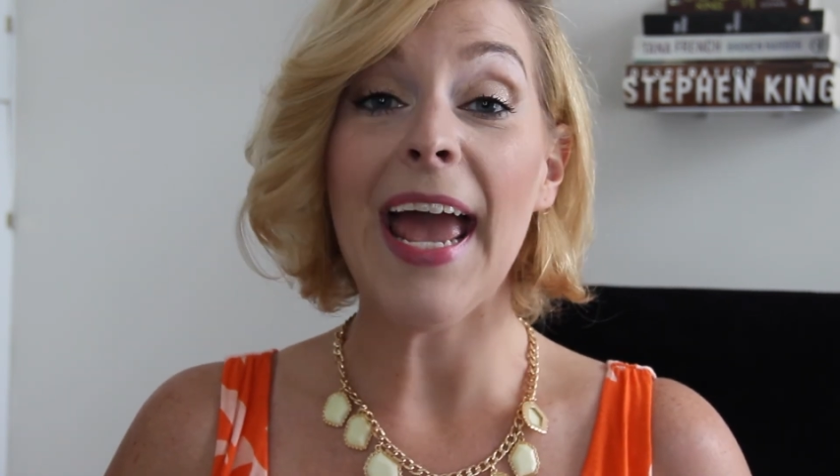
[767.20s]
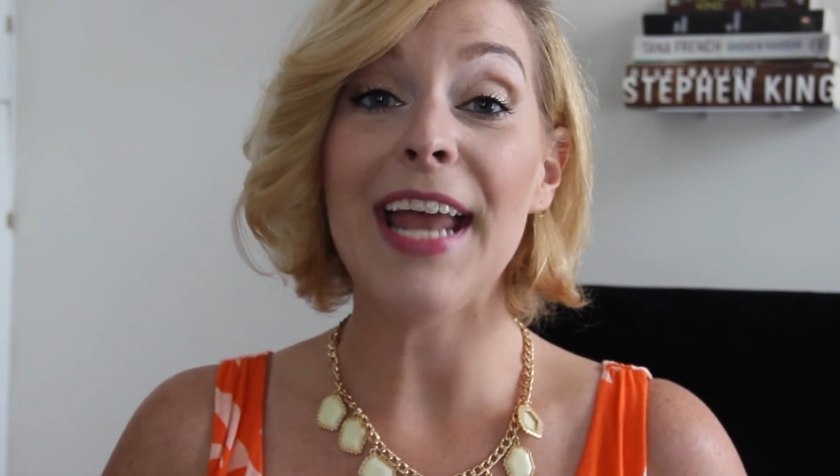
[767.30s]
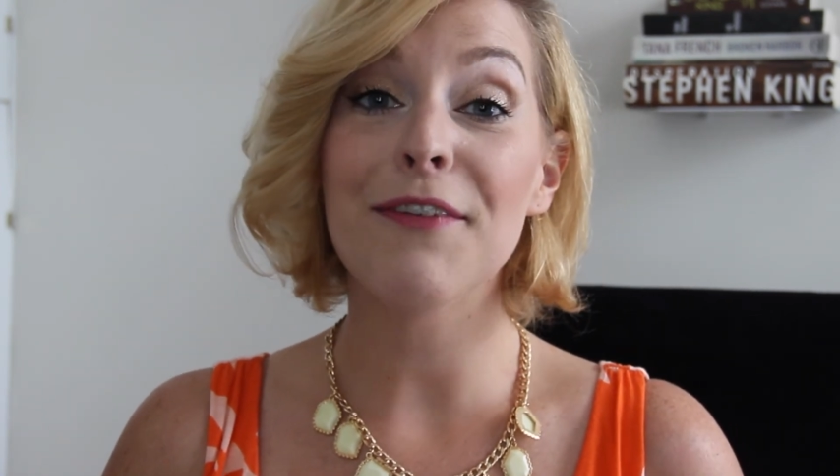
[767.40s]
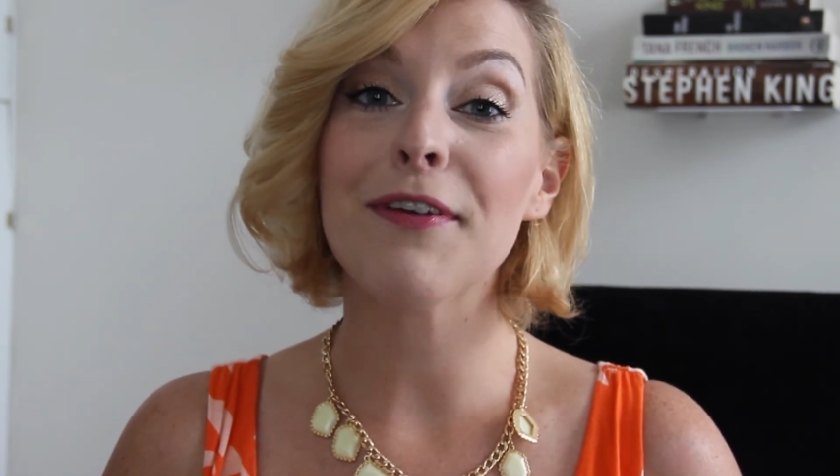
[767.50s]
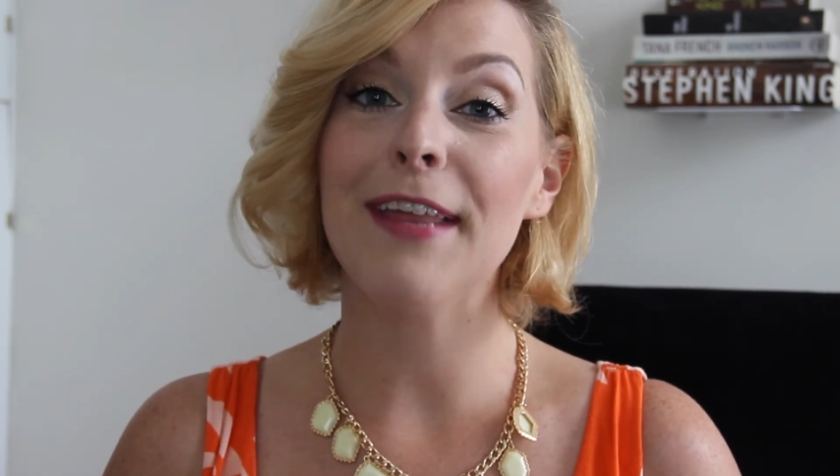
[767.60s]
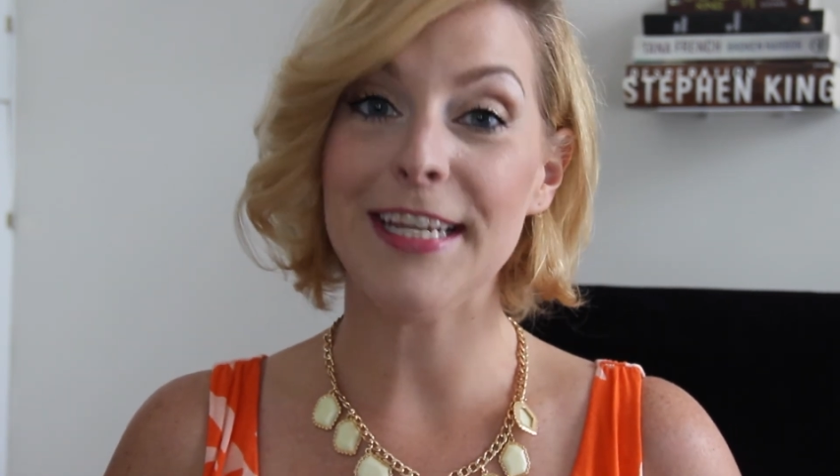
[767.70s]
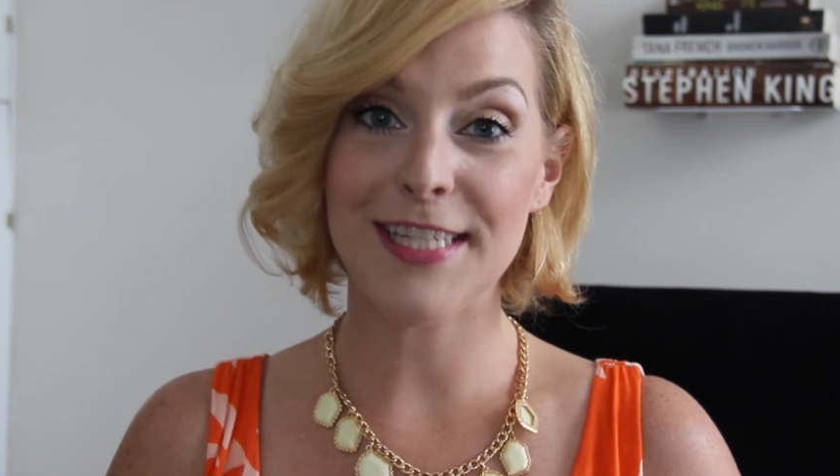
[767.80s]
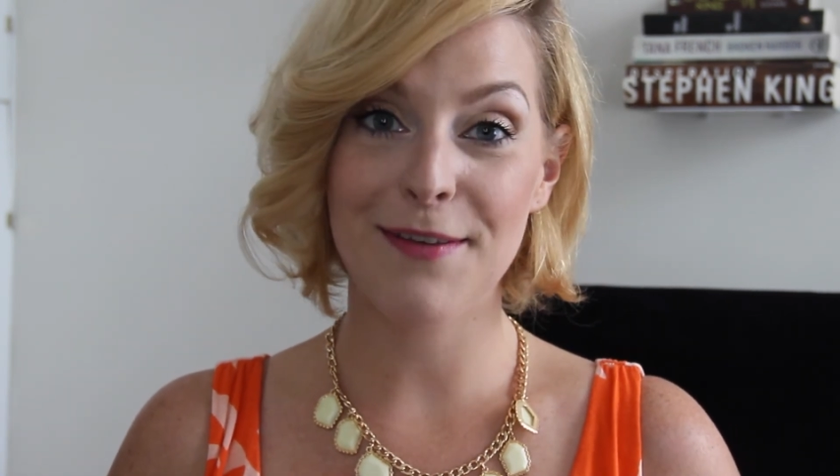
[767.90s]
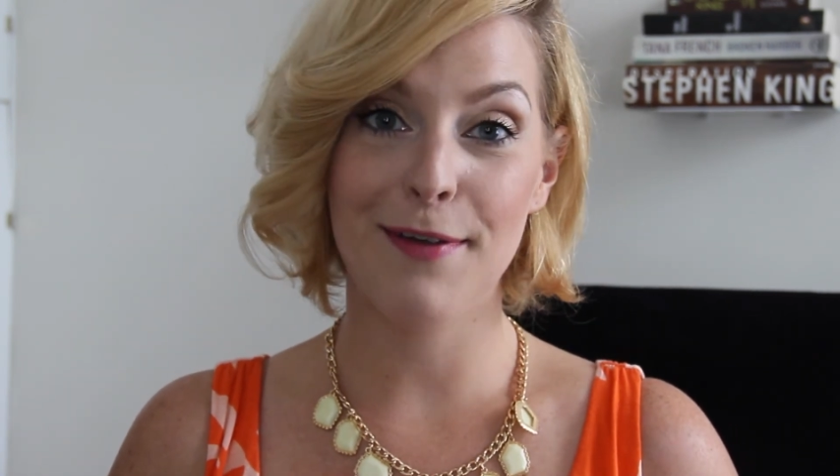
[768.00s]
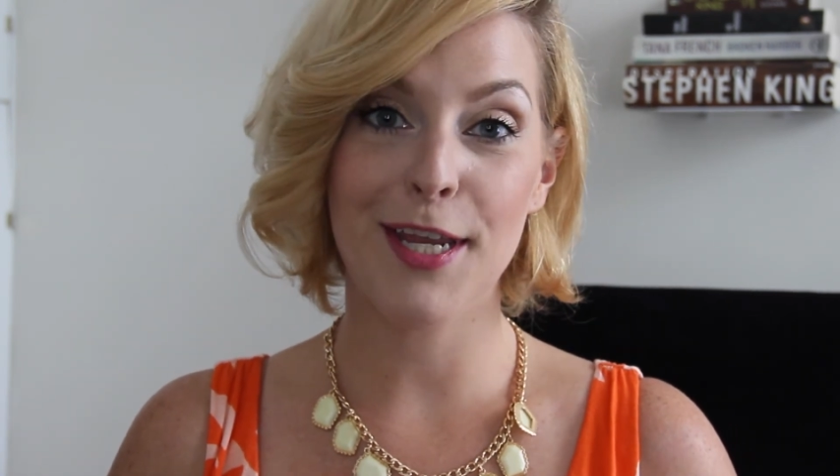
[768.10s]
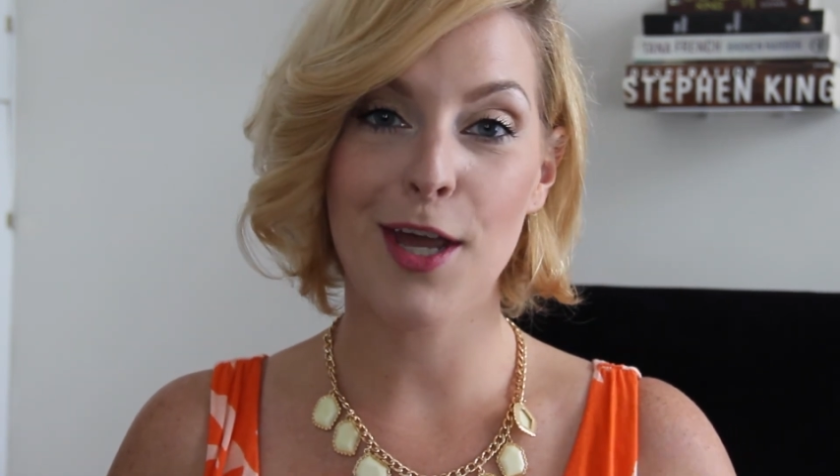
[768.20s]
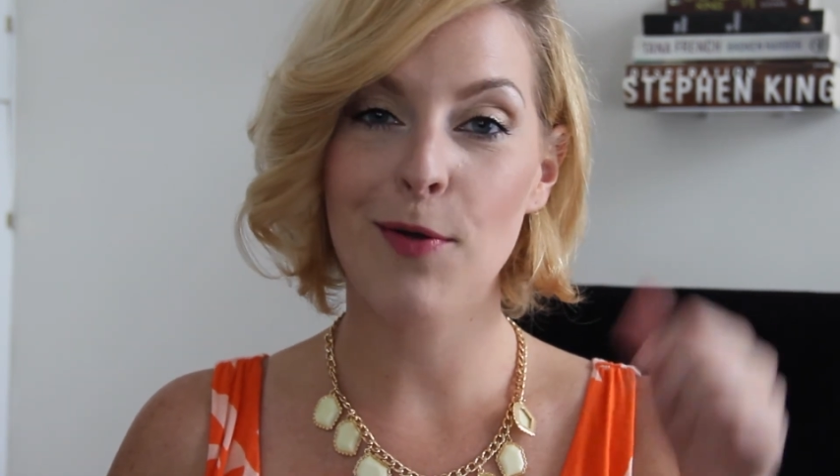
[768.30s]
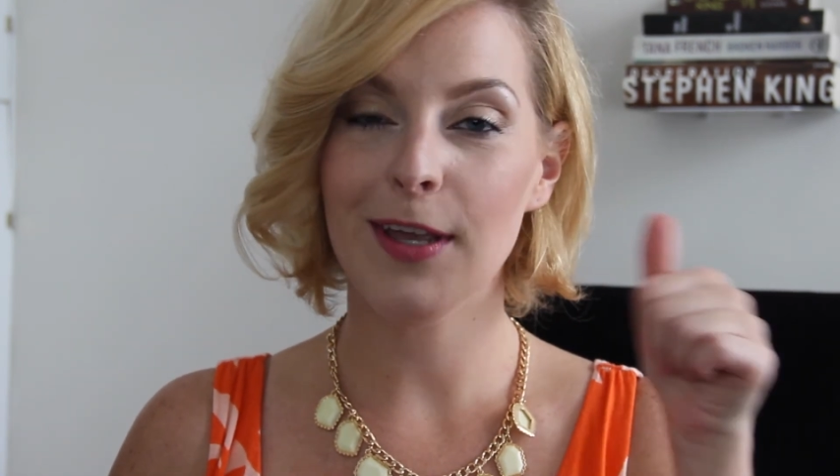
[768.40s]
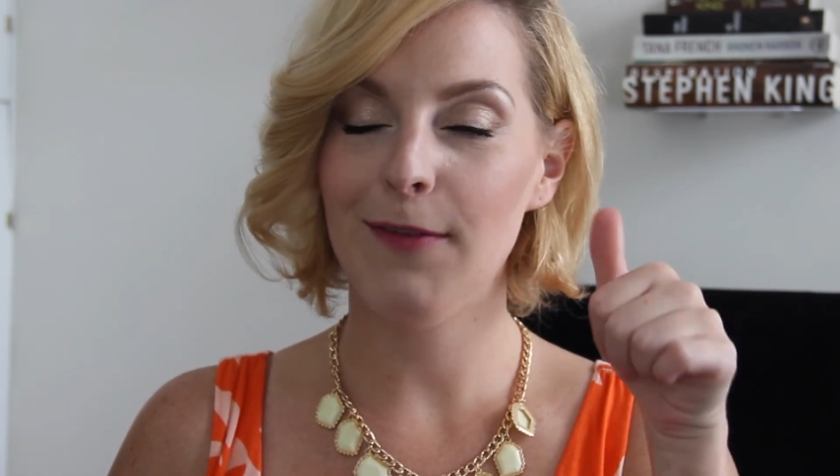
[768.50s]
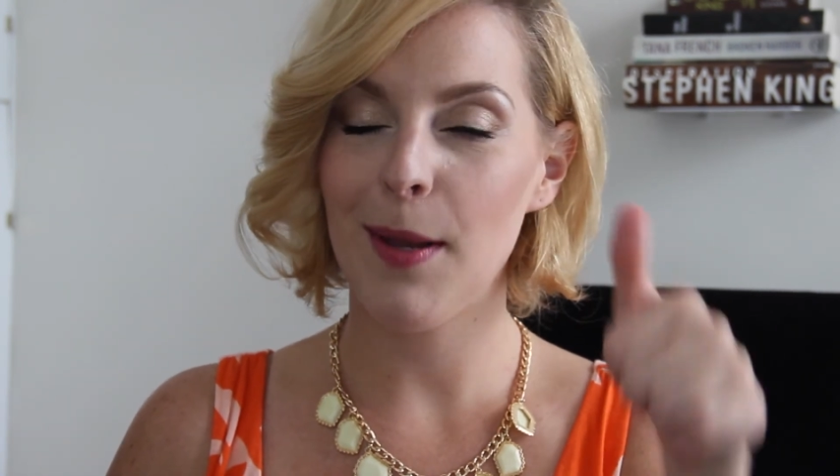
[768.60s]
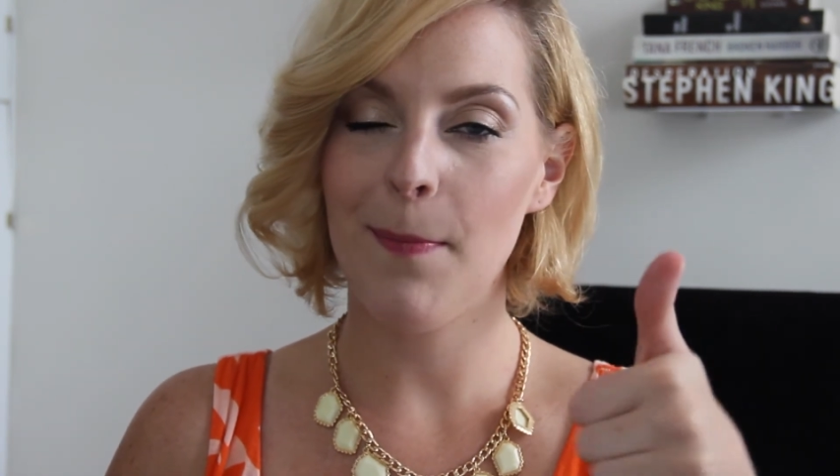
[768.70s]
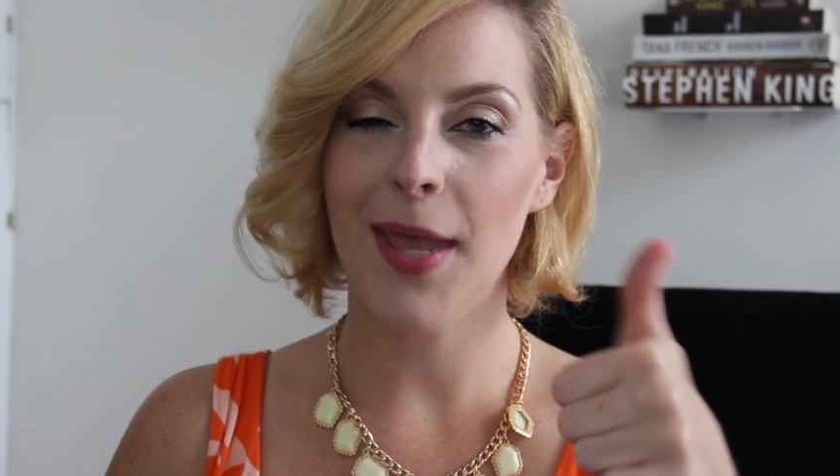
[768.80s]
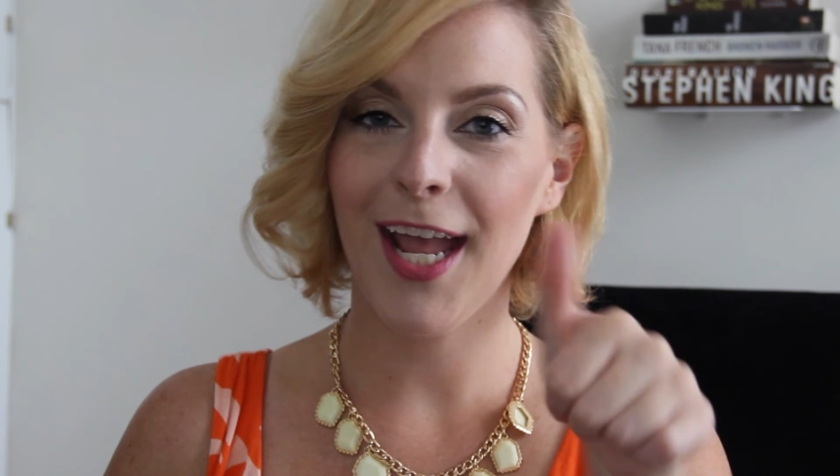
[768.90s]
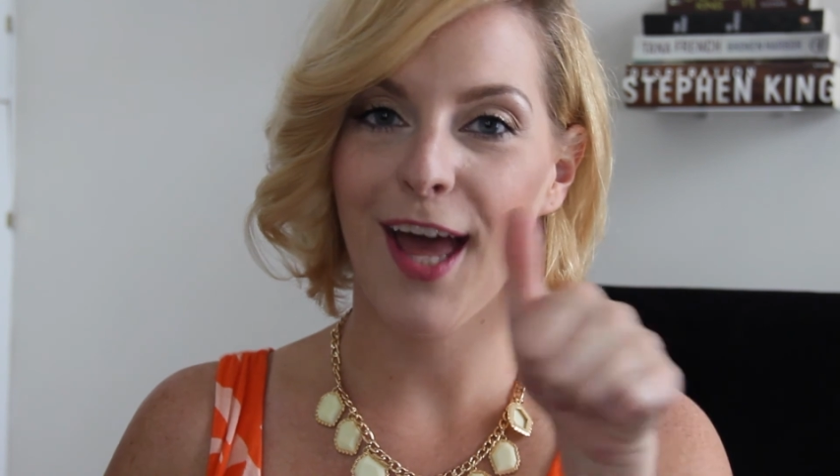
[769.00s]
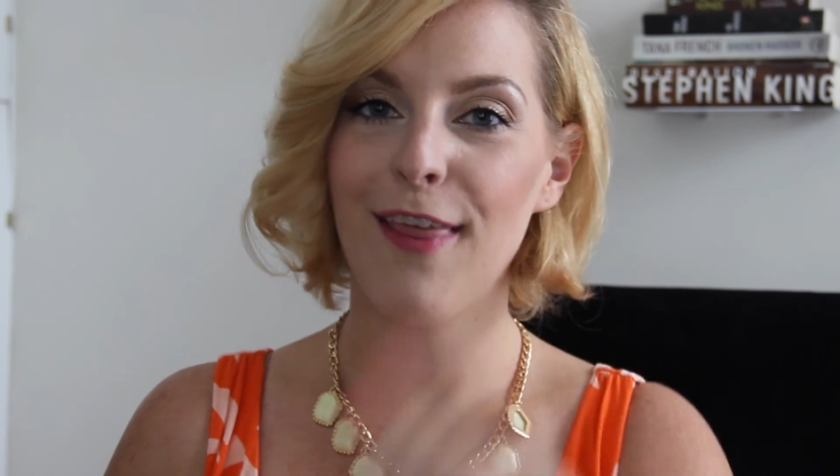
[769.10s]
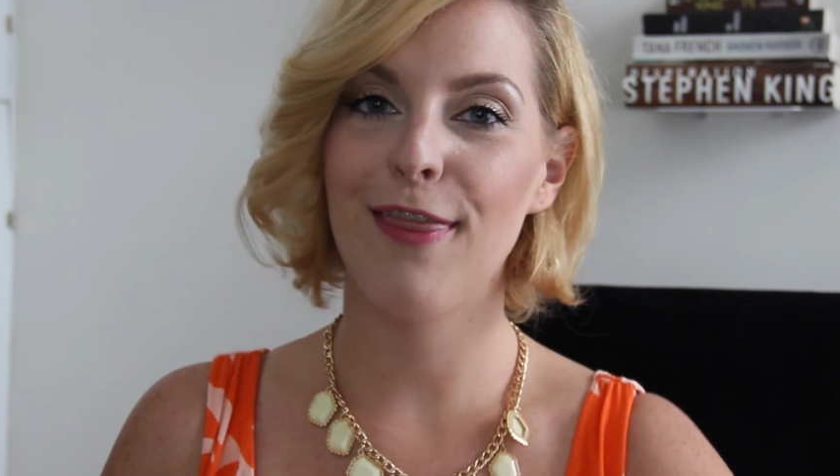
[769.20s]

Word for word: And if you liked the video, give it a big